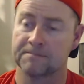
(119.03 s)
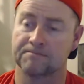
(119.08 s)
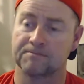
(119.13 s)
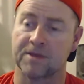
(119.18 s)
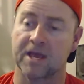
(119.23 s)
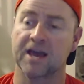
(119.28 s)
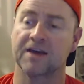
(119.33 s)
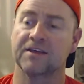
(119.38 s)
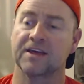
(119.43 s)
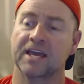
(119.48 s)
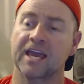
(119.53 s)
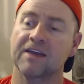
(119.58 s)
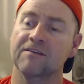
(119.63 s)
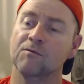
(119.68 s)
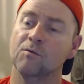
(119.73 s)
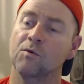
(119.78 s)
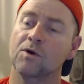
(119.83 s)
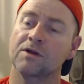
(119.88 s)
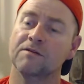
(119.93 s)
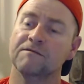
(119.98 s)
Yeah, they gave
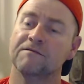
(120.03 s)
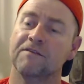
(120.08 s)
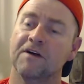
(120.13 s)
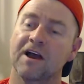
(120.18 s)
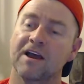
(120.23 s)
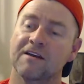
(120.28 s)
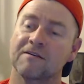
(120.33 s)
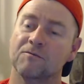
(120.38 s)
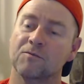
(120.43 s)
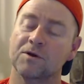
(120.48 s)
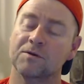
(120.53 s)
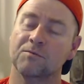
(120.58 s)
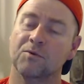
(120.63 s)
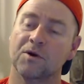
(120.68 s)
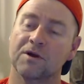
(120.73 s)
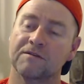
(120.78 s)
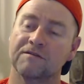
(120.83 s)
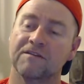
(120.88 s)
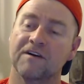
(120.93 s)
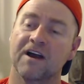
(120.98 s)
him
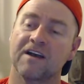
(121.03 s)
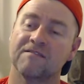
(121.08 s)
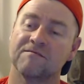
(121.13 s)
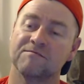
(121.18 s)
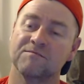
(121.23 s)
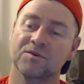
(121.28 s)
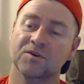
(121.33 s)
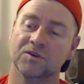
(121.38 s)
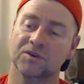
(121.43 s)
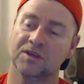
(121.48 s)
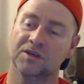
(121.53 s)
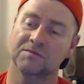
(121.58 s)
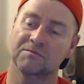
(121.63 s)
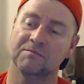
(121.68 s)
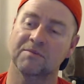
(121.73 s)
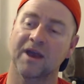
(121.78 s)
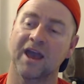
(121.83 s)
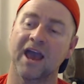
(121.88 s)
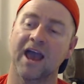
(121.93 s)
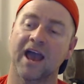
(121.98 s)
1.5 million
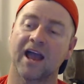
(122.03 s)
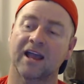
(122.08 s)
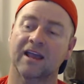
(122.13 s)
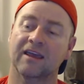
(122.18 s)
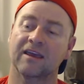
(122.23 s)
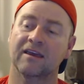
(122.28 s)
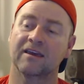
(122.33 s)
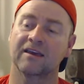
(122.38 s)
back.